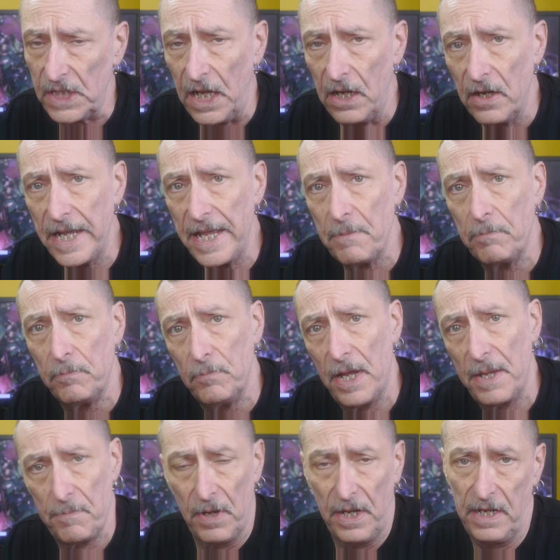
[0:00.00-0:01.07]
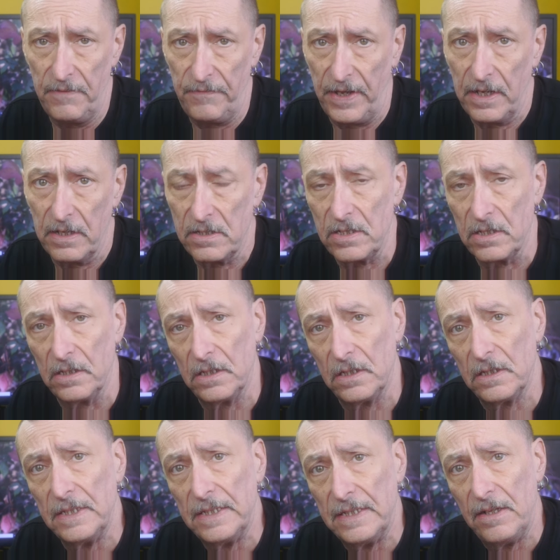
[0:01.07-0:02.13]
I made my living as a
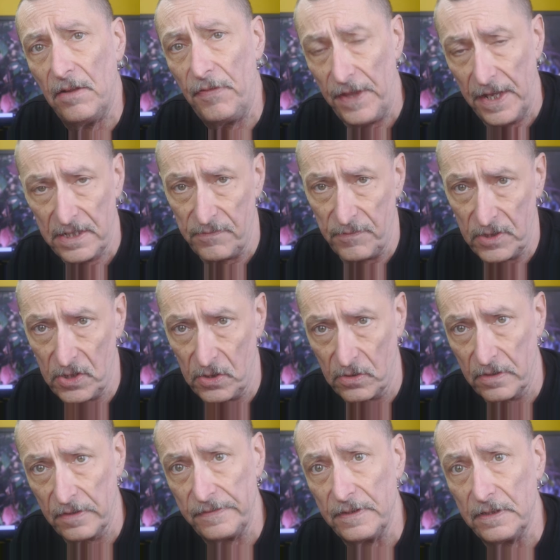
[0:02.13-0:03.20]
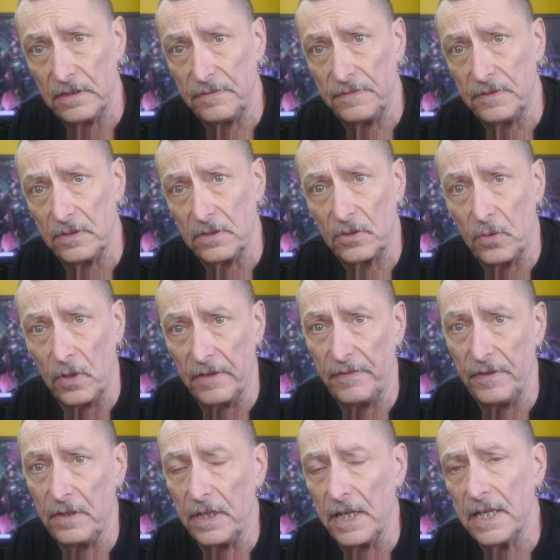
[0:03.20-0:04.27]
theatre photographer for quite a
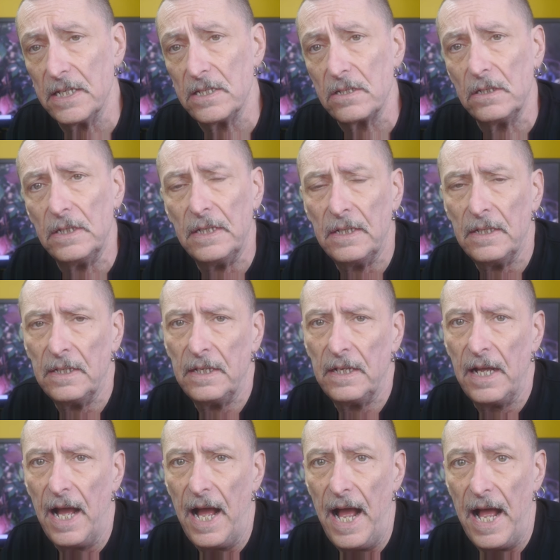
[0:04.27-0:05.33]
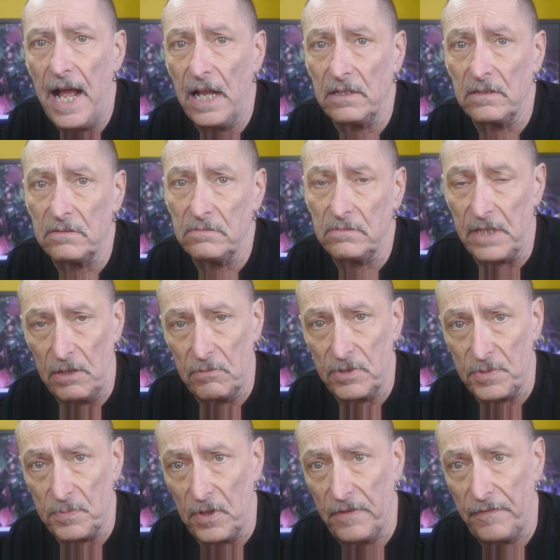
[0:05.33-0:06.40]
few years, and that
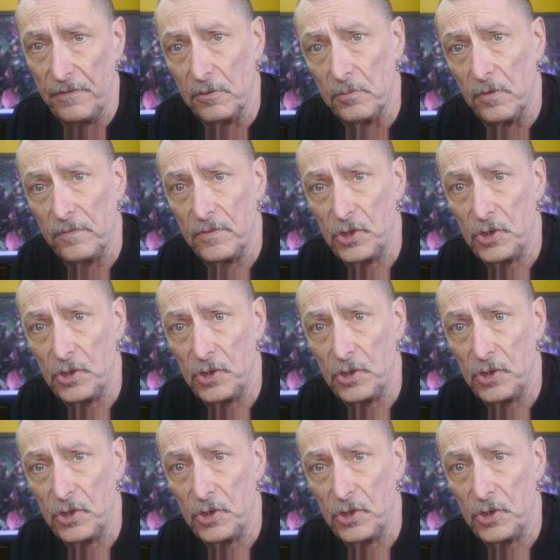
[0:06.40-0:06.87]
was my film of